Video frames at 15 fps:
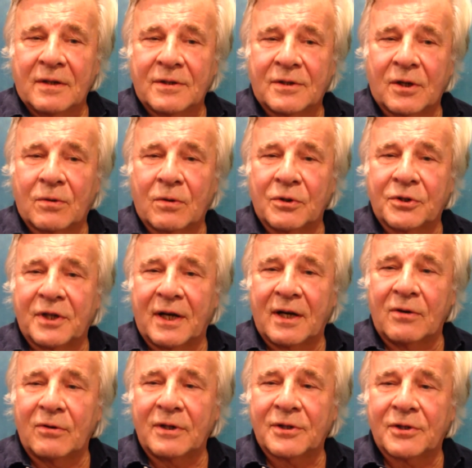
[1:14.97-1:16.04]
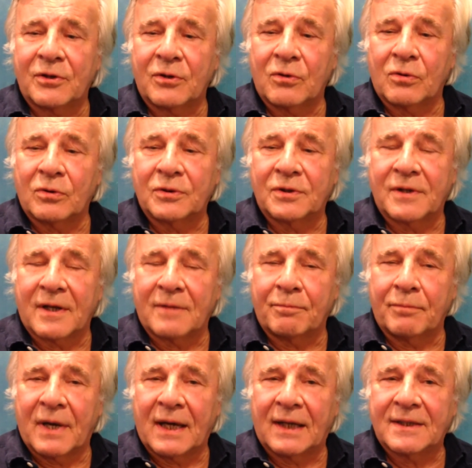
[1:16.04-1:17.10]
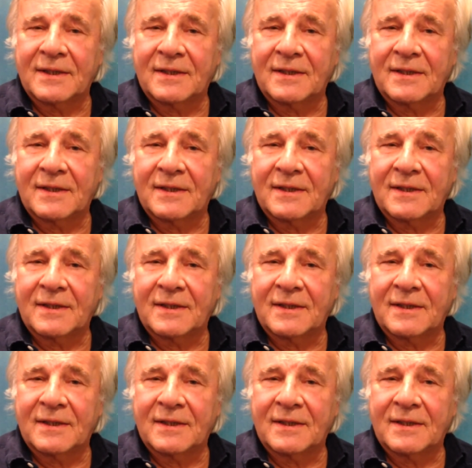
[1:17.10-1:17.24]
so-called terrorist laws that make